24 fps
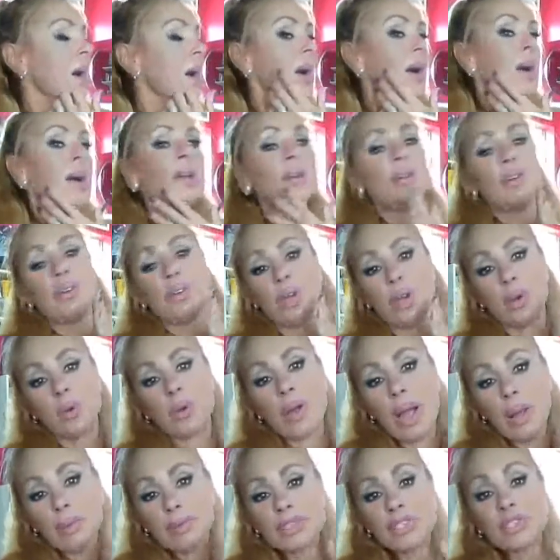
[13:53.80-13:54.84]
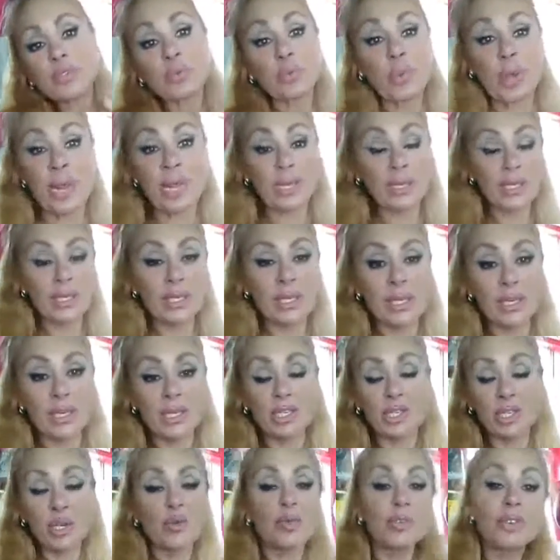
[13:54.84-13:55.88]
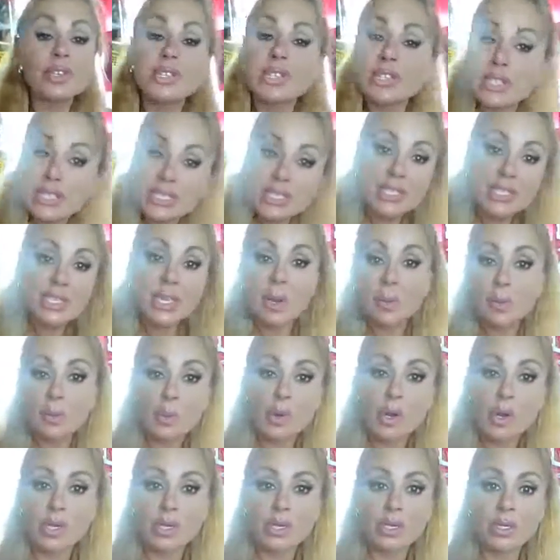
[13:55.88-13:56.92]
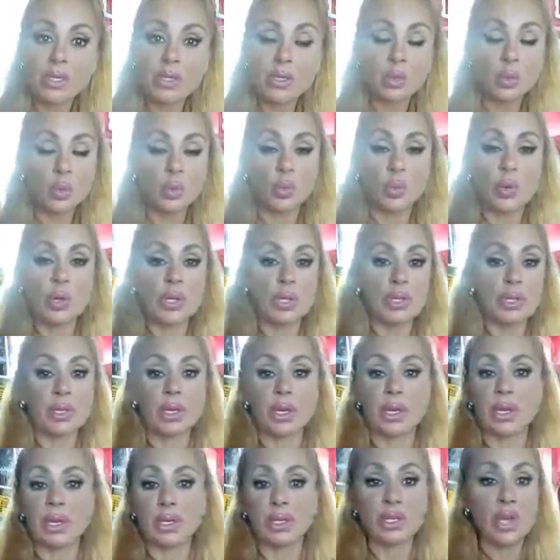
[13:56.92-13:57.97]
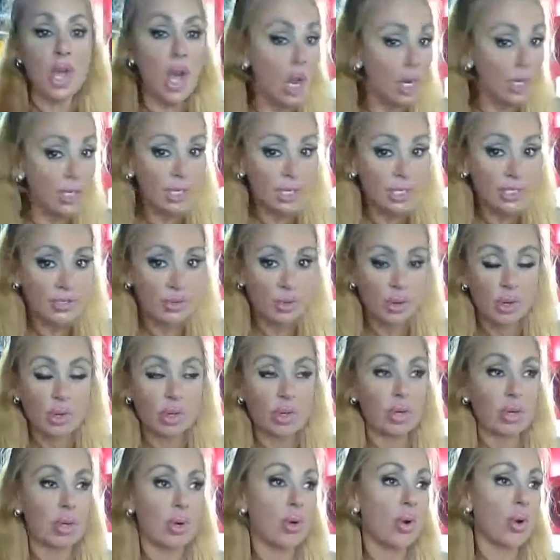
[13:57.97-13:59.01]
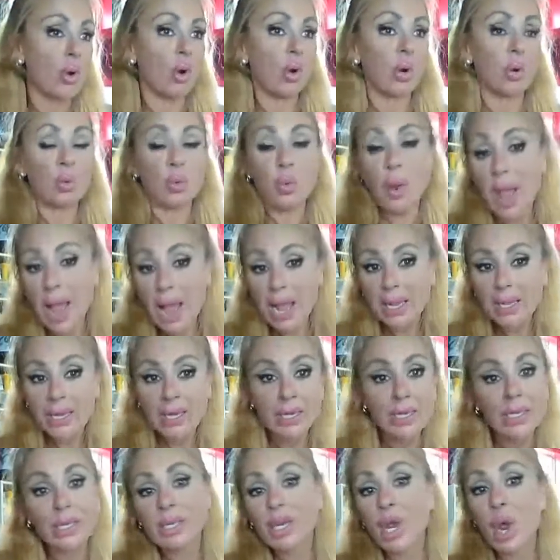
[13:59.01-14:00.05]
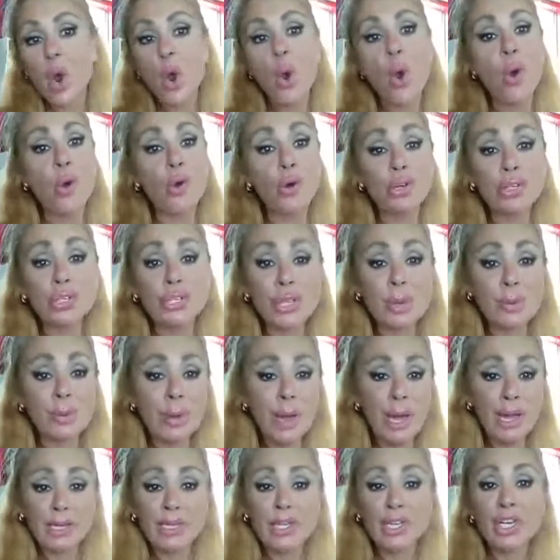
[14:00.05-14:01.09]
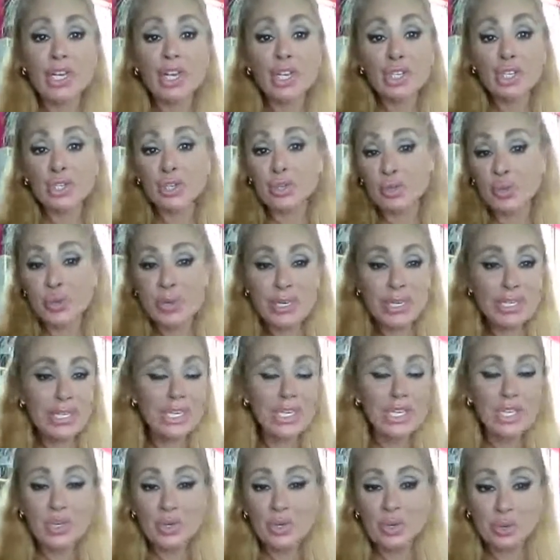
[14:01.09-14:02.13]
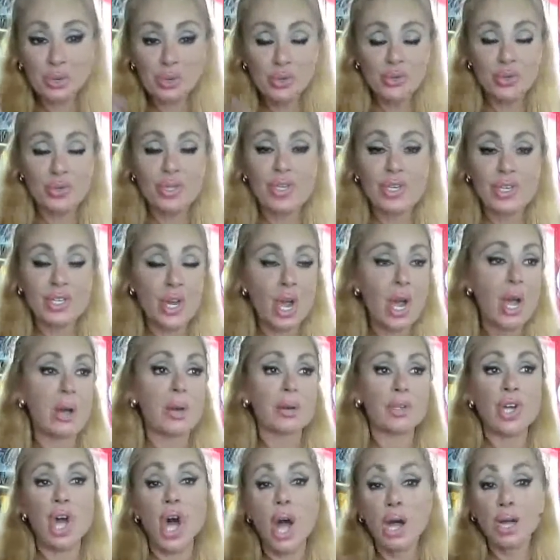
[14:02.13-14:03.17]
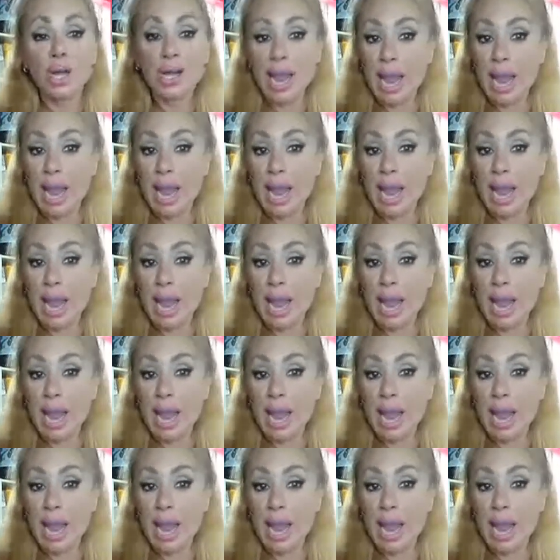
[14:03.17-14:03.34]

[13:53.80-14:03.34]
I don't know. I'm just ranting. So if you see someone with a doggy stroller or a wagon or some kind of trendy, cool dog